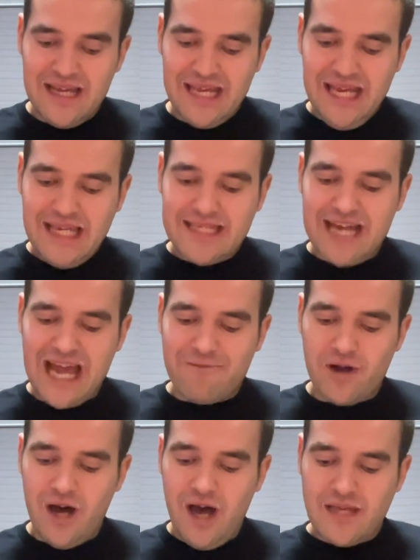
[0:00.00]
Inside
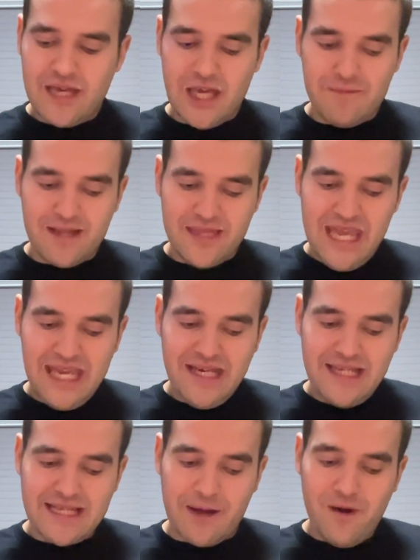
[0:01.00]
were all the human
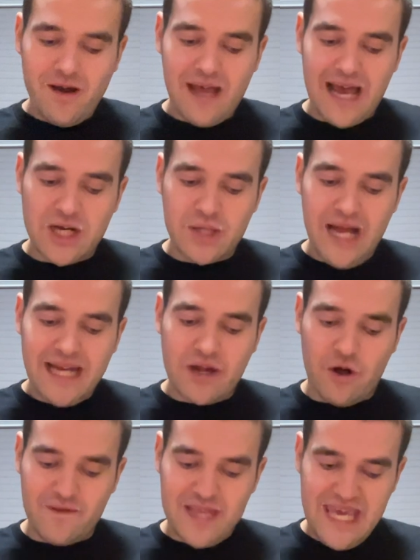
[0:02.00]
things Alberto had collected
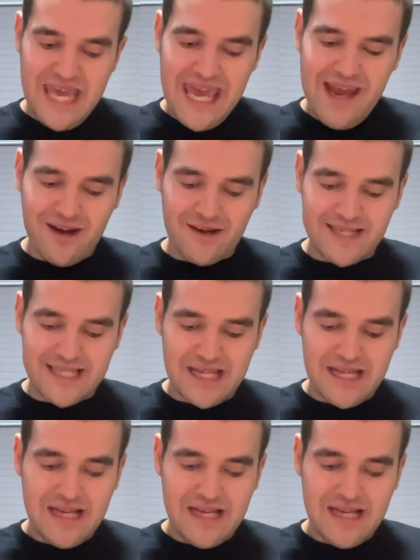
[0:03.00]
over the years.